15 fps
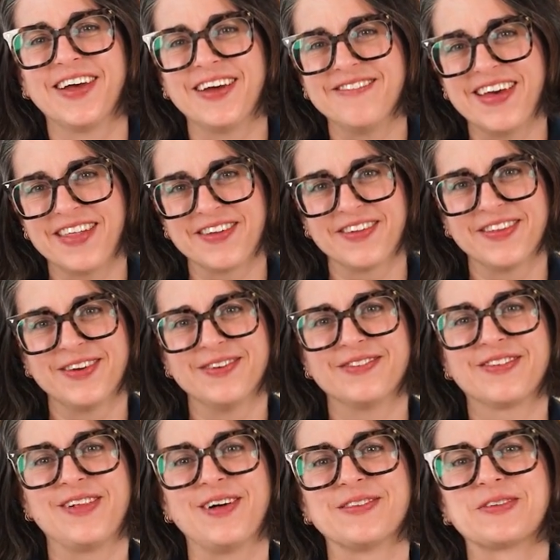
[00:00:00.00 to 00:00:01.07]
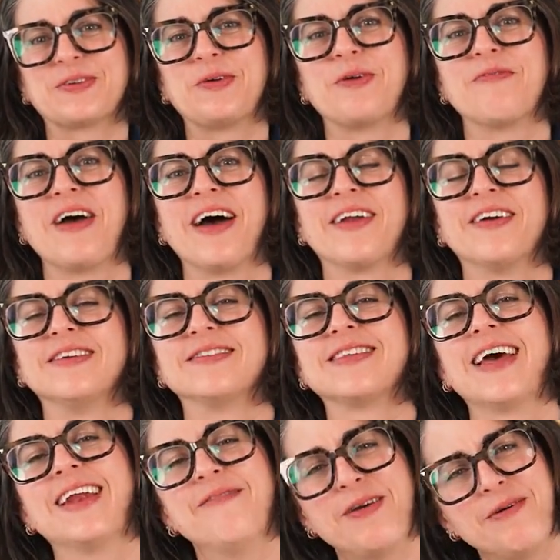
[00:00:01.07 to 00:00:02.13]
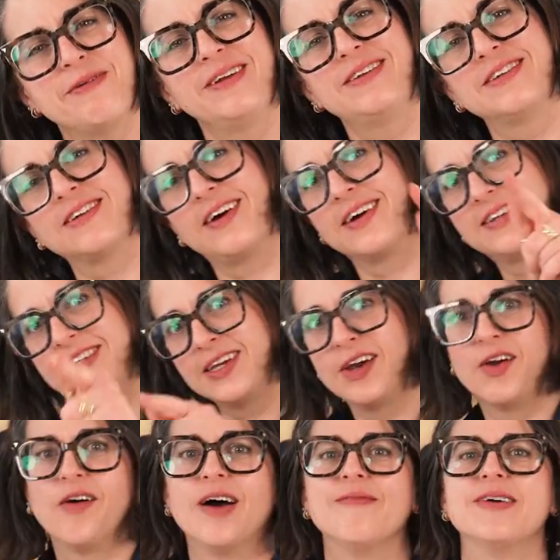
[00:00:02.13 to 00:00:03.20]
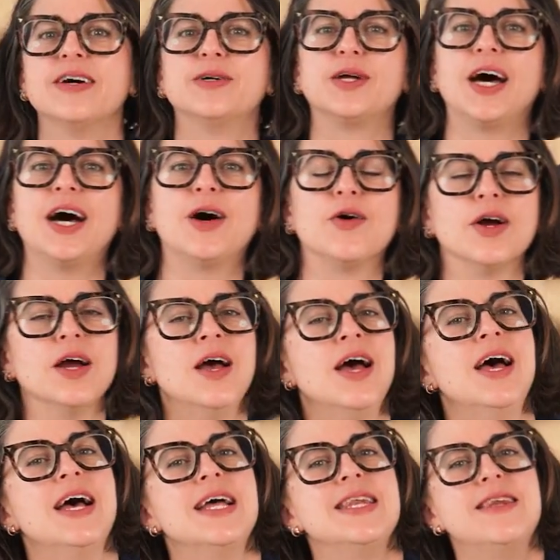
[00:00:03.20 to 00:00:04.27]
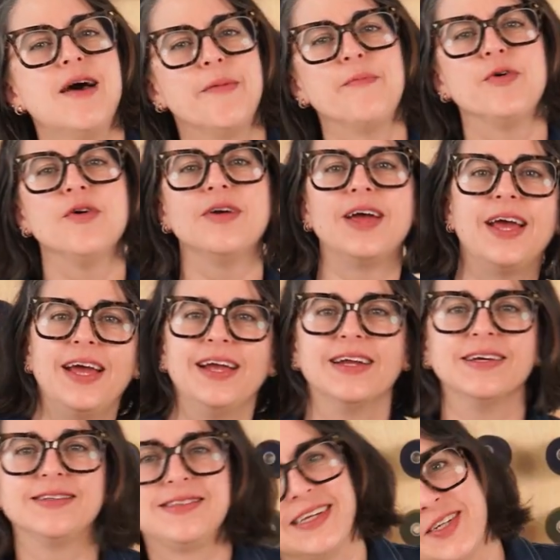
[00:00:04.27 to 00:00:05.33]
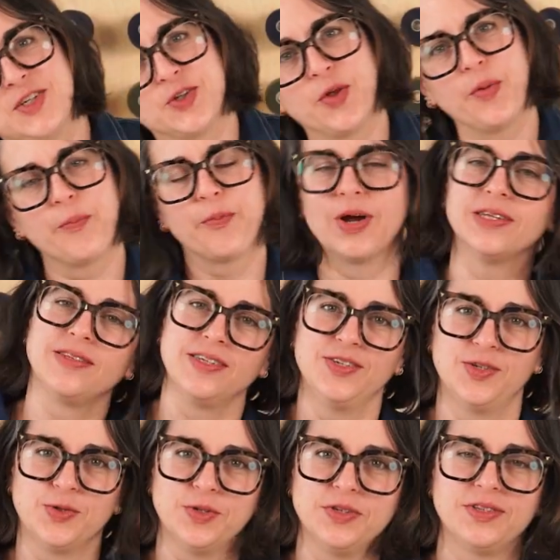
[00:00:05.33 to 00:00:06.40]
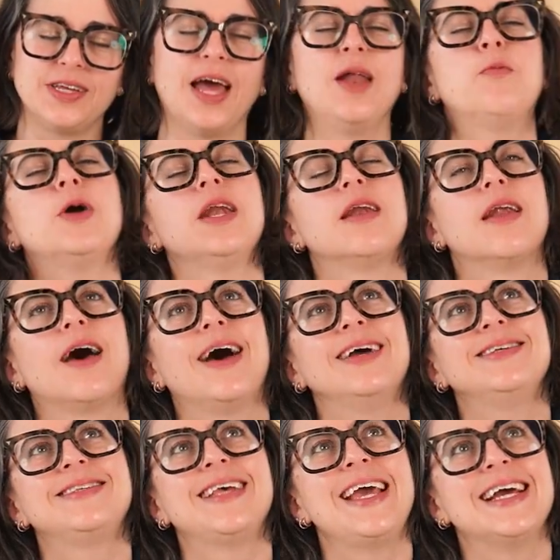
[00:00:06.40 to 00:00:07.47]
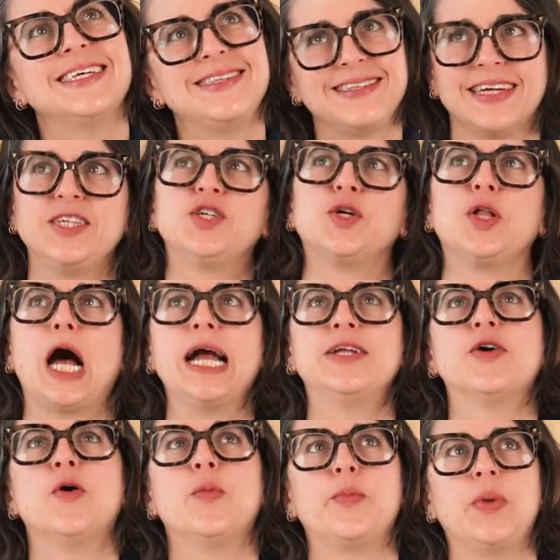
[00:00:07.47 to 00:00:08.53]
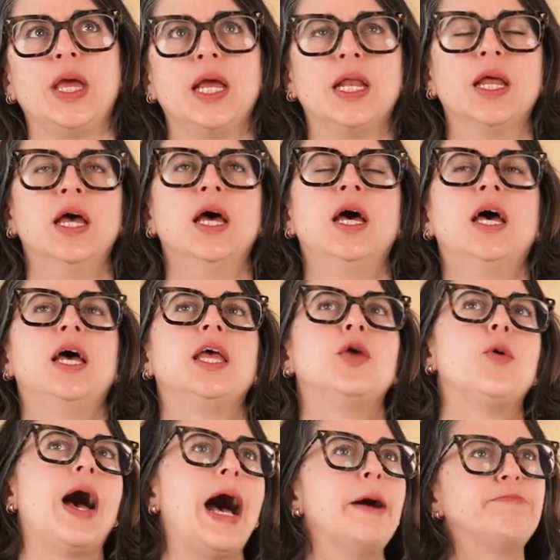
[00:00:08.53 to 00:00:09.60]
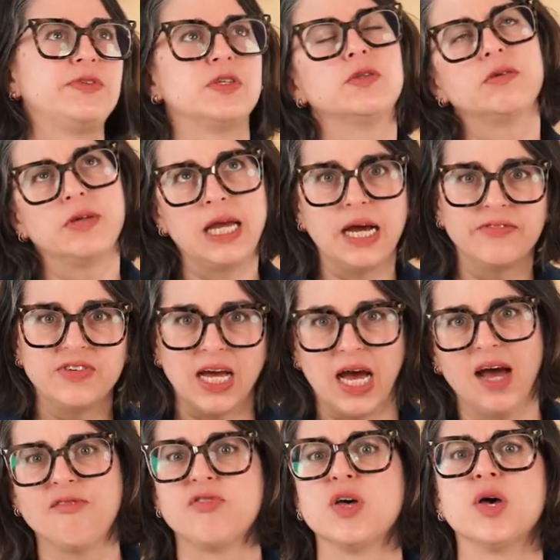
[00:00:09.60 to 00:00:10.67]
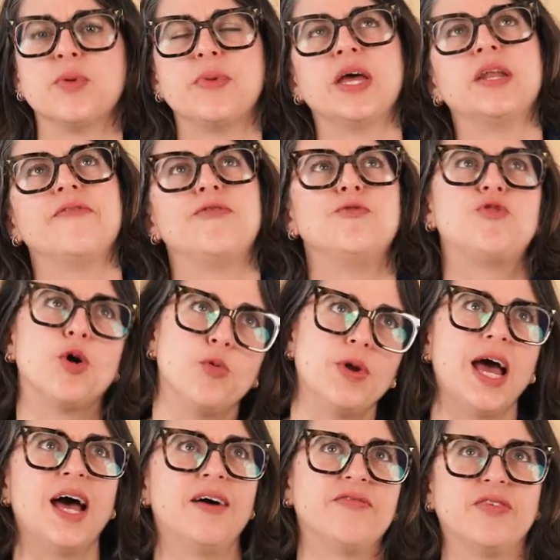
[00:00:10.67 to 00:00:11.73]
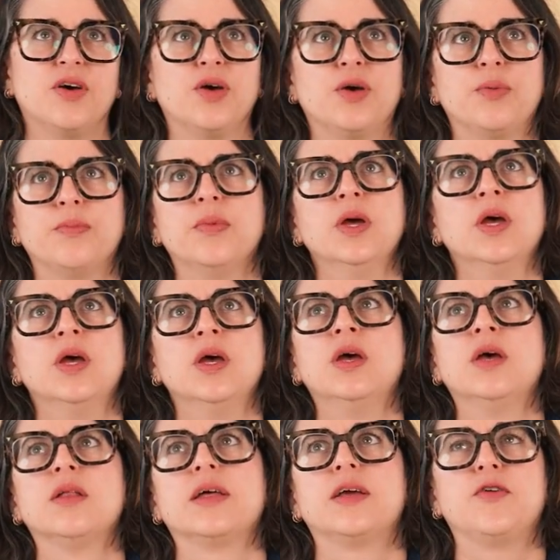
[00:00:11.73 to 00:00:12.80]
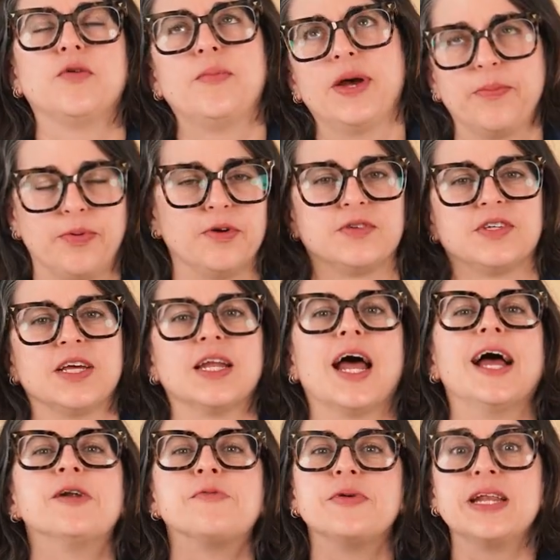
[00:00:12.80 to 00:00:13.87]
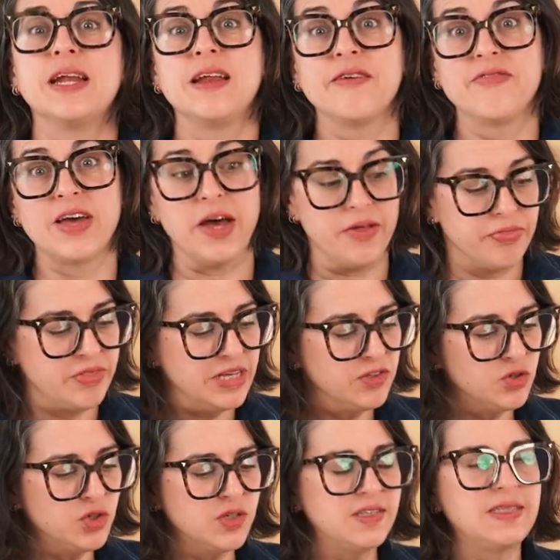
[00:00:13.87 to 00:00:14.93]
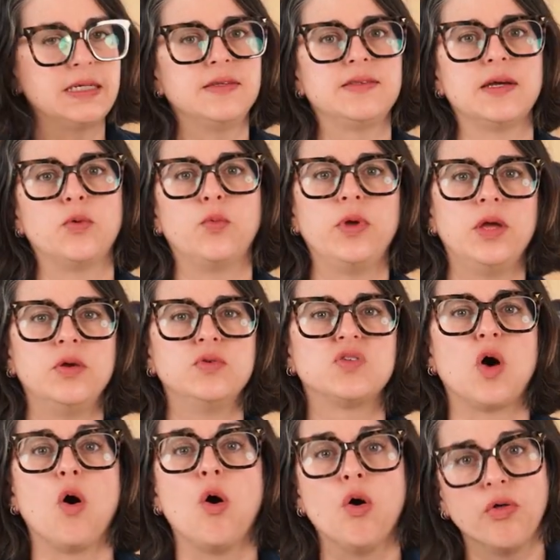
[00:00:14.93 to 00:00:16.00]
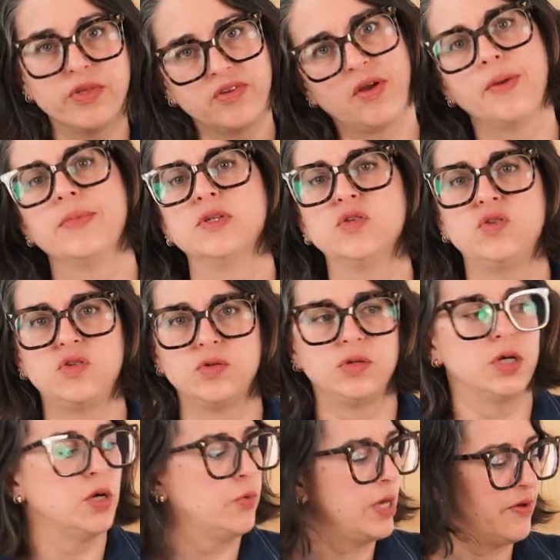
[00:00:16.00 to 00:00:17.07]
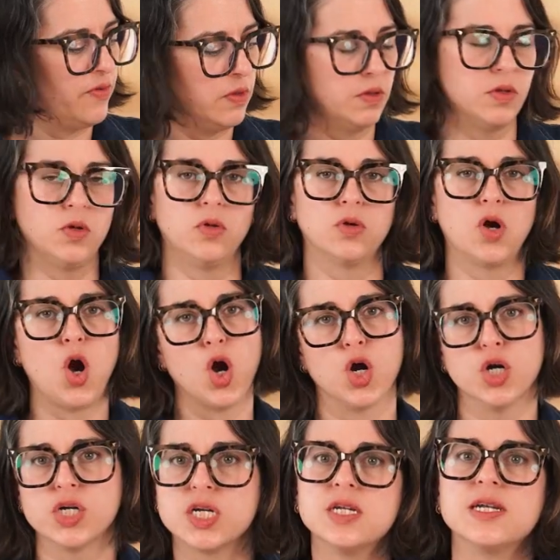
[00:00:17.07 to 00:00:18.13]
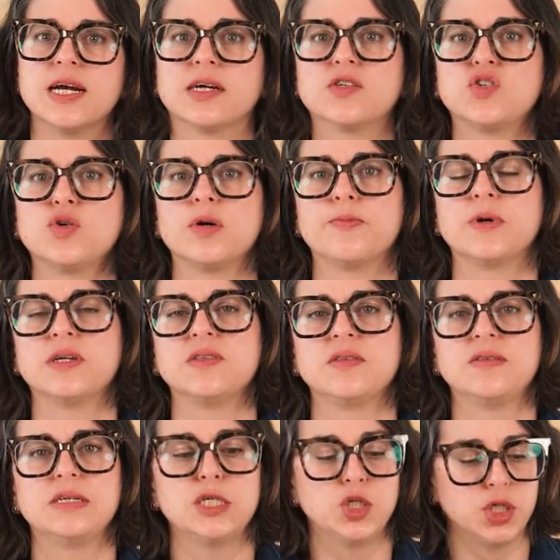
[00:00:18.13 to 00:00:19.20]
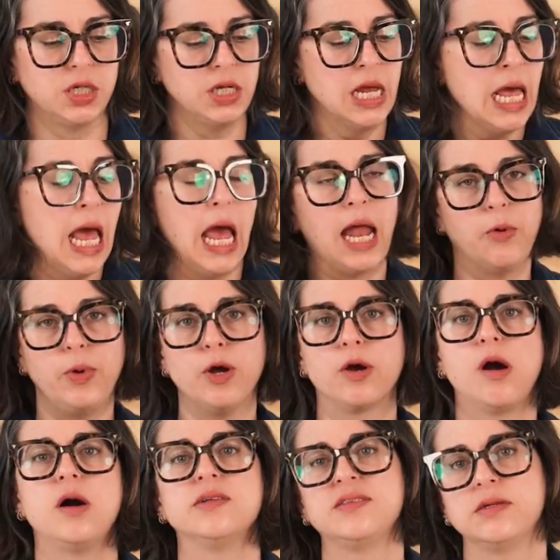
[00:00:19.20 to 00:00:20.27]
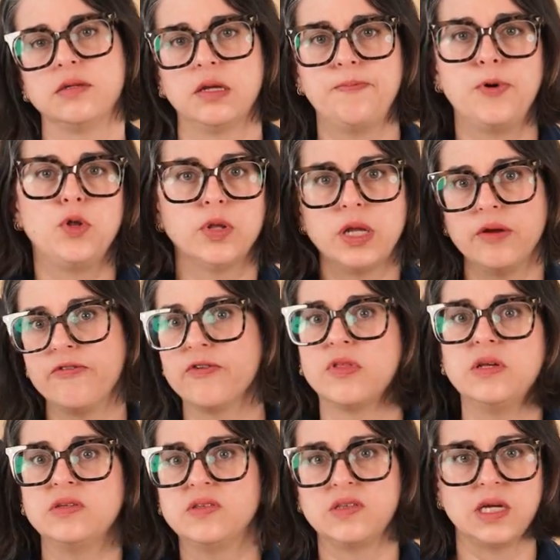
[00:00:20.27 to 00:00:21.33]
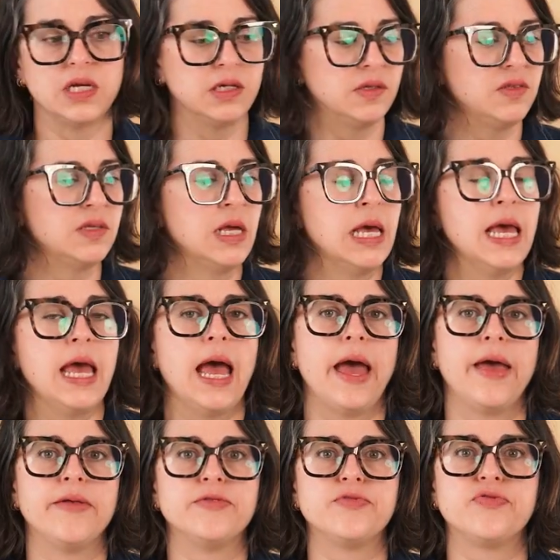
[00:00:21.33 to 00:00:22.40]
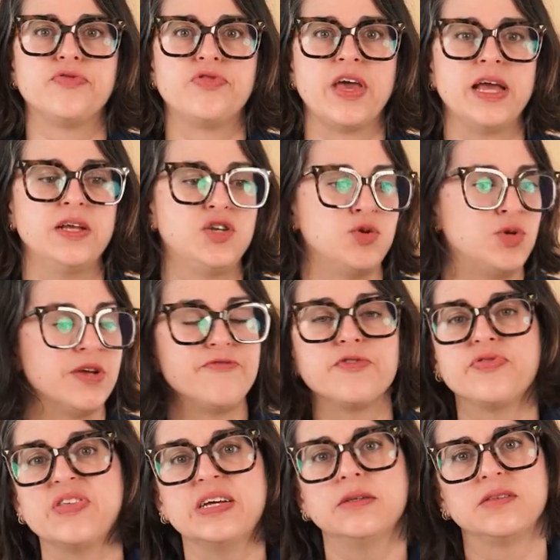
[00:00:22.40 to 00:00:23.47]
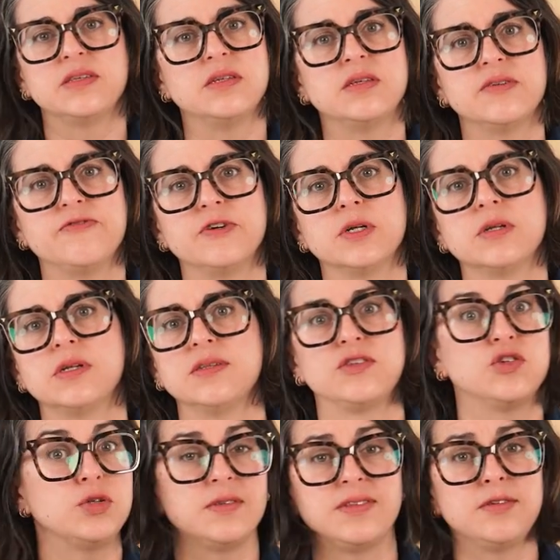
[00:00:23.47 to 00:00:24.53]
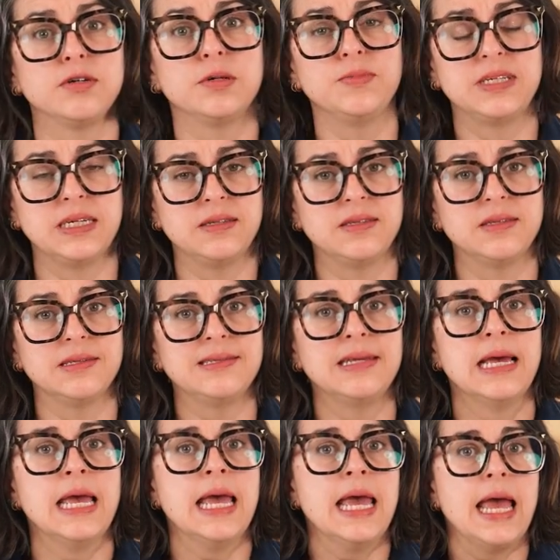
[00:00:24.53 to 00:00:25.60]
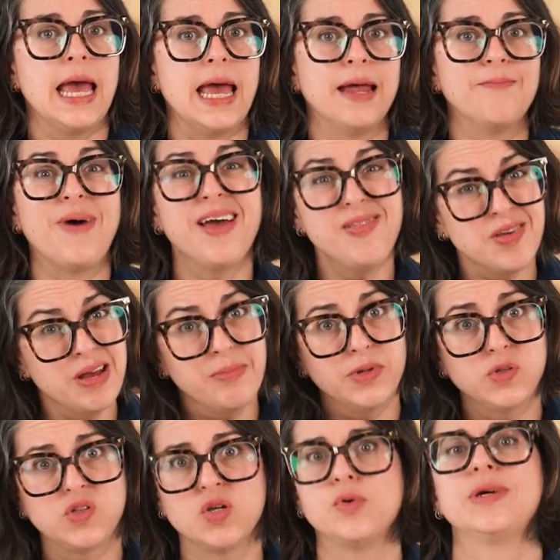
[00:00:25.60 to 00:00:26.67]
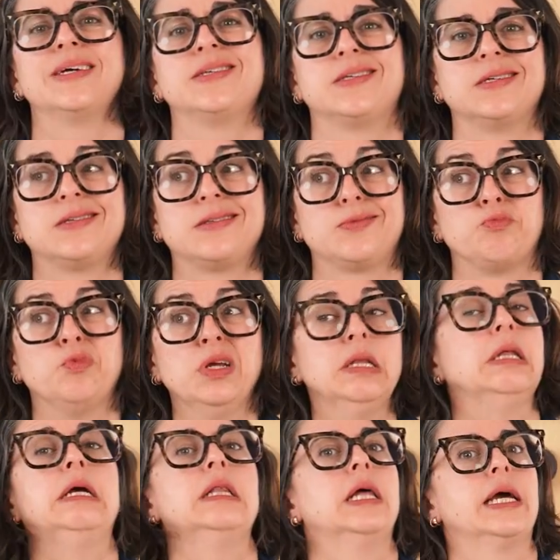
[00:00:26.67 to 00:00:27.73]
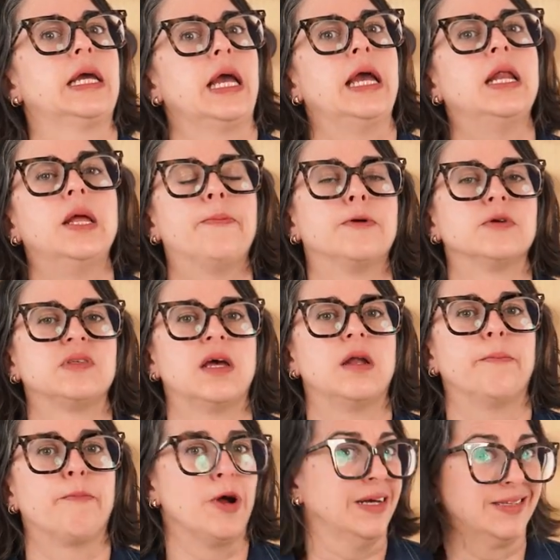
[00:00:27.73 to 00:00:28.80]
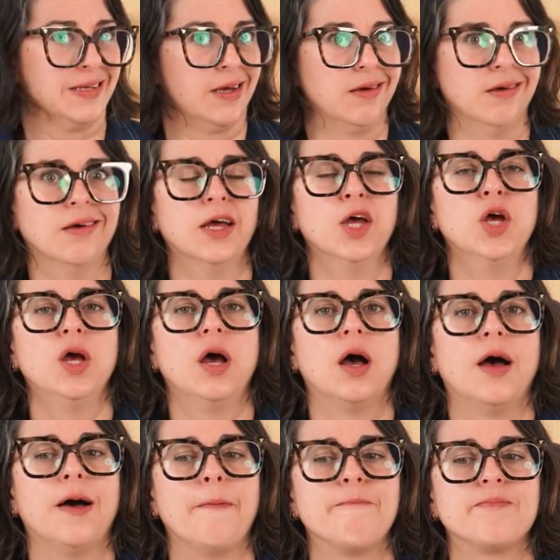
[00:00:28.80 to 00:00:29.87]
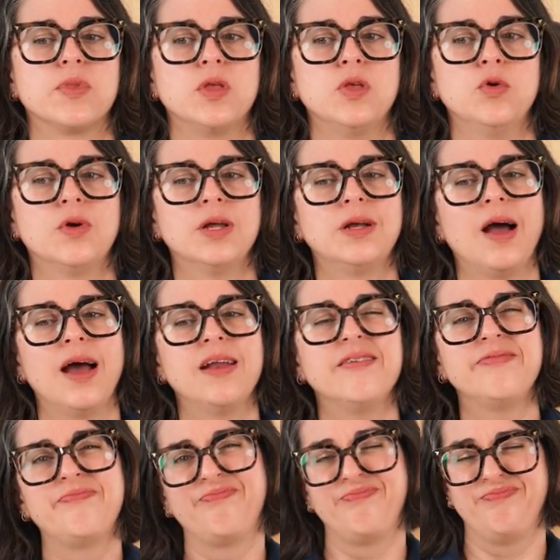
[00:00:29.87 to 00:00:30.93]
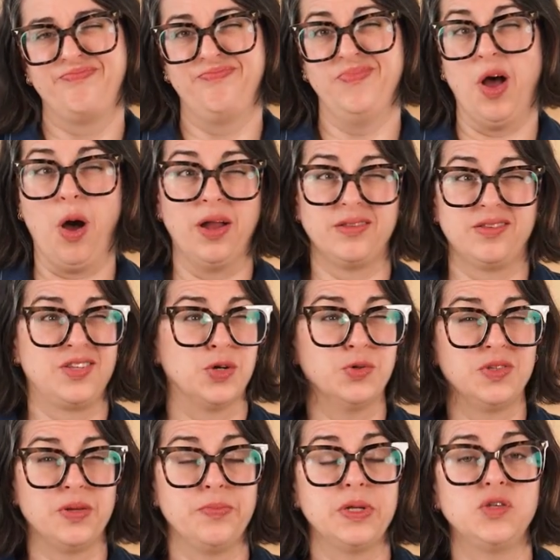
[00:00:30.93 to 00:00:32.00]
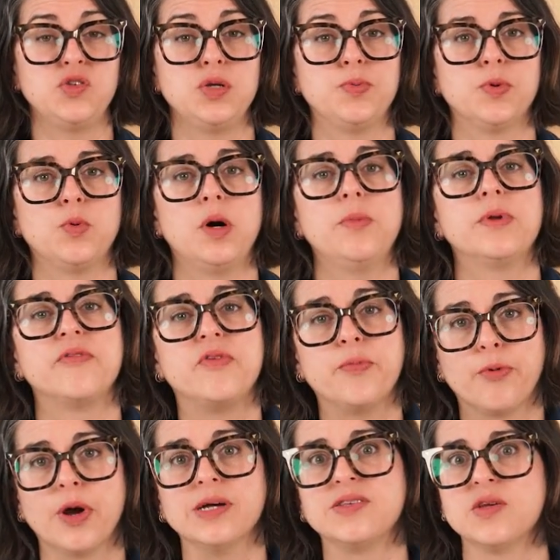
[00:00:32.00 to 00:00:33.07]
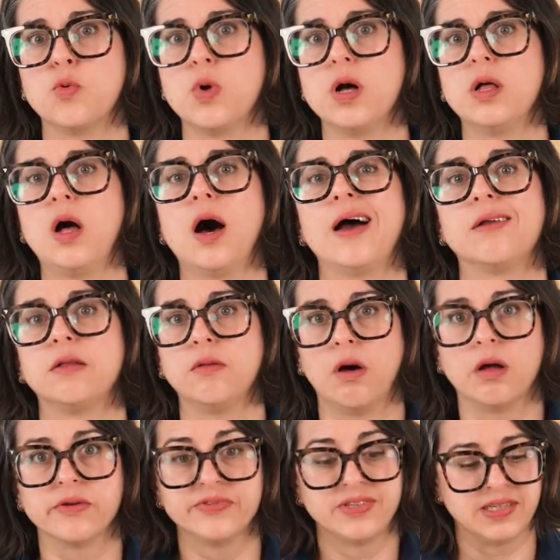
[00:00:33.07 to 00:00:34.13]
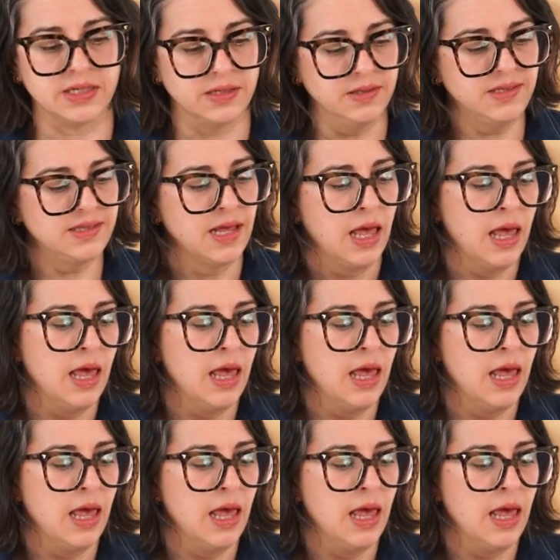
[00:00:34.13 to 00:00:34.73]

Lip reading: I'm Heather Liu of Closet Core Patterns, and I'm coming to talk to you about our number 8 essential pressing tools. And when I say essential, I don't mean you absolutely have to have them, and if you don't have them, like you're a bad person. I don't mean any of that. These are just things that we use all the time in the studio. We have a little cart next to our pressing station, and we are constantly pulling for these things, and they do different things in different circumstances. And my thing about sewing is it's really like 80% pressing. You can kind of not sew something super well, but if you press it well, hide a lot of sins.